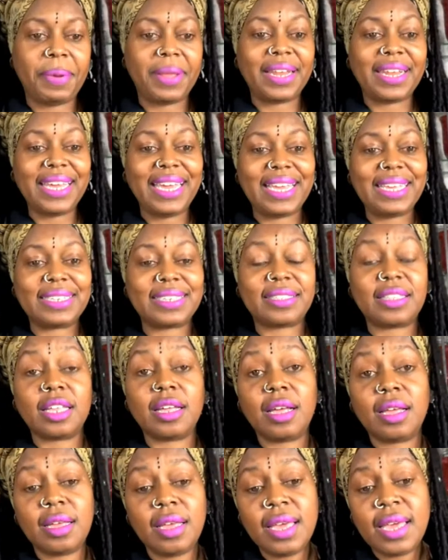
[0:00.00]
police,
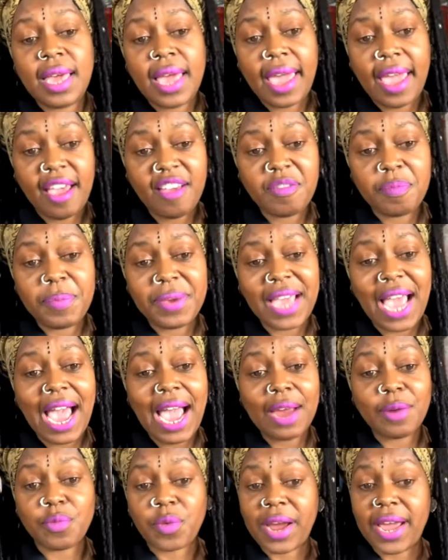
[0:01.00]
the
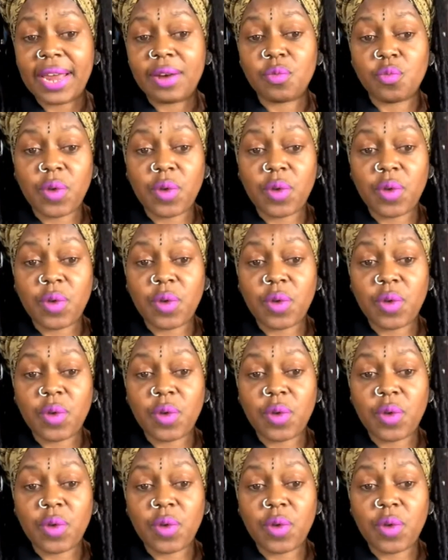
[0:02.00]
FBI ran